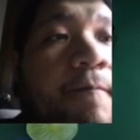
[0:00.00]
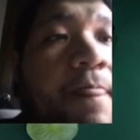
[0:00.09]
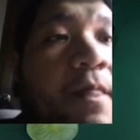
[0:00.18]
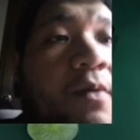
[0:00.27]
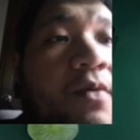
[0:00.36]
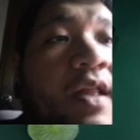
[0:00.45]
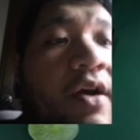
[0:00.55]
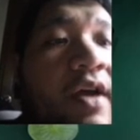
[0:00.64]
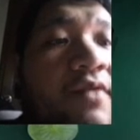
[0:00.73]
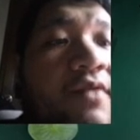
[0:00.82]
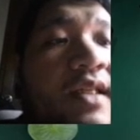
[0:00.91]
We now
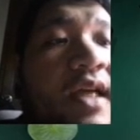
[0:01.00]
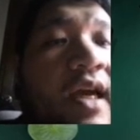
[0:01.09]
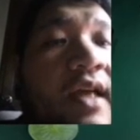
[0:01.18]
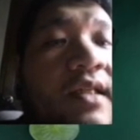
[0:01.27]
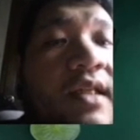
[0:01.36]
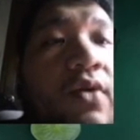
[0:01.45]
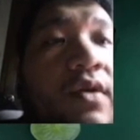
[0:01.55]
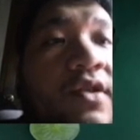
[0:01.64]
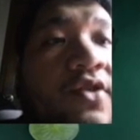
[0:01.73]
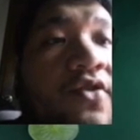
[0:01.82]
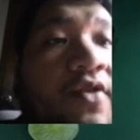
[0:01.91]
have to say X equals
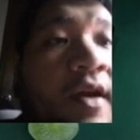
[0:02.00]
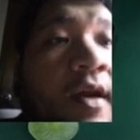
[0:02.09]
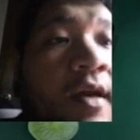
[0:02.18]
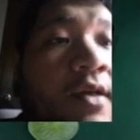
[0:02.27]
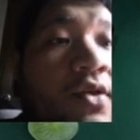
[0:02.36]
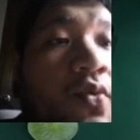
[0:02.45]
3, so